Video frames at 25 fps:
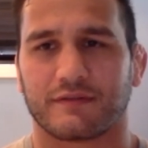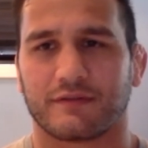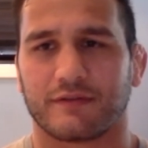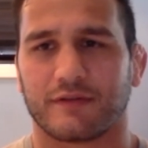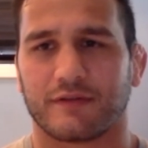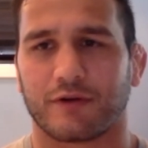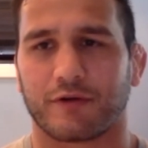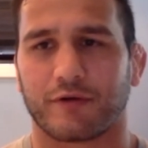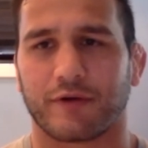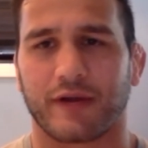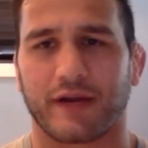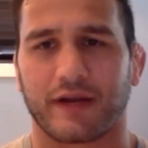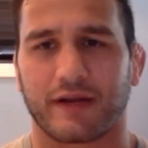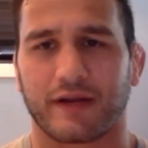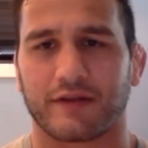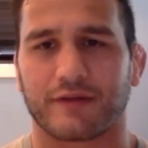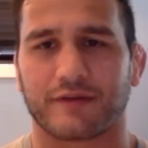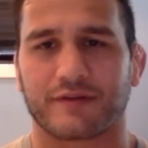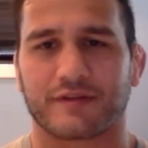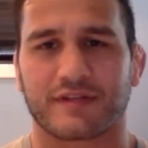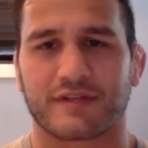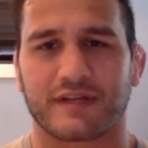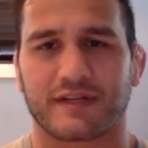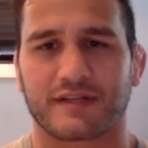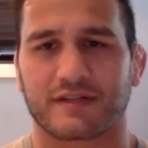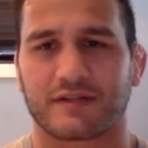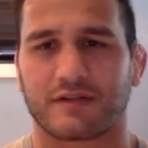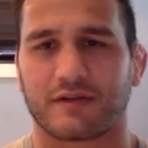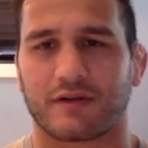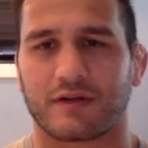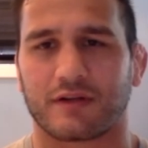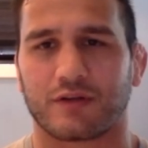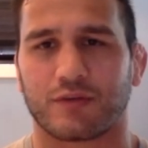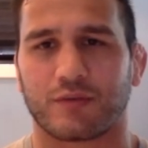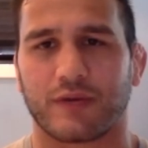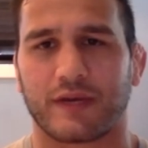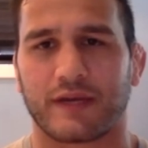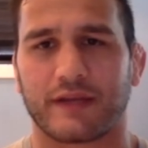You know, granted, there's things along
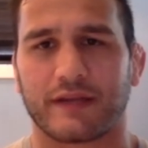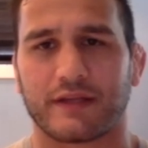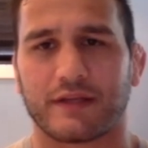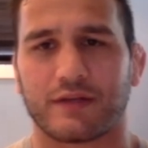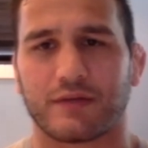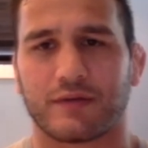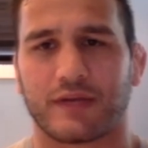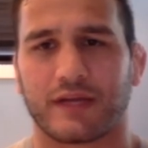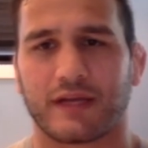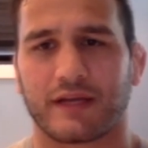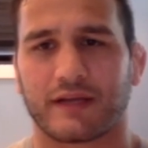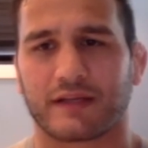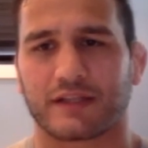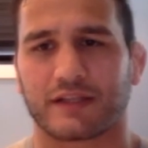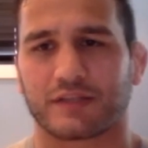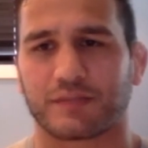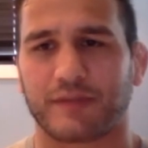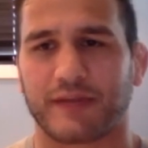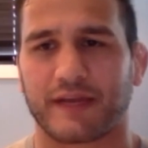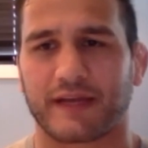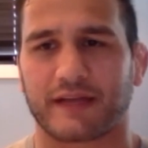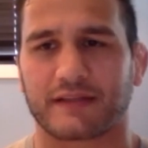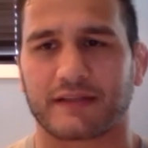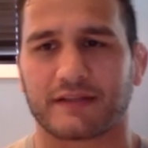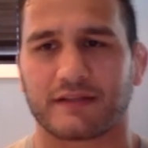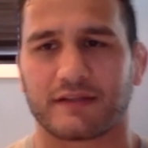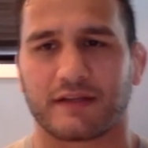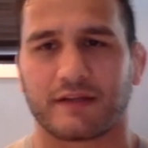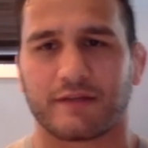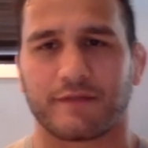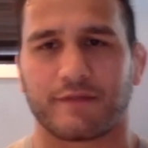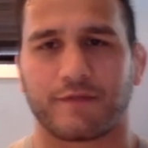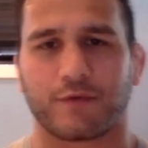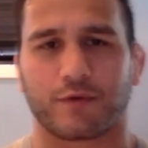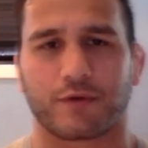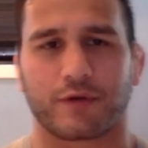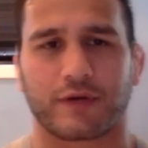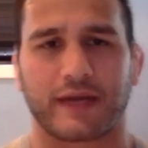the way that you can't expect and
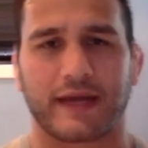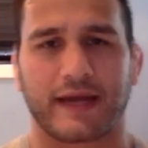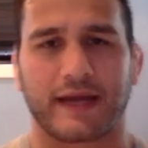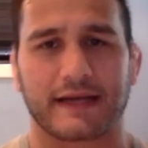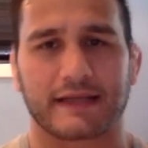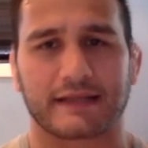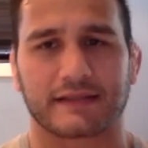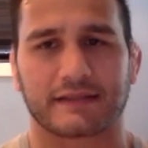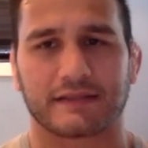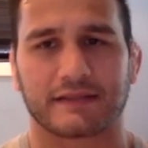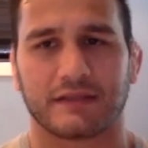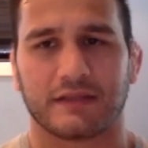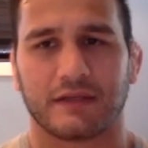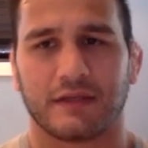forecast,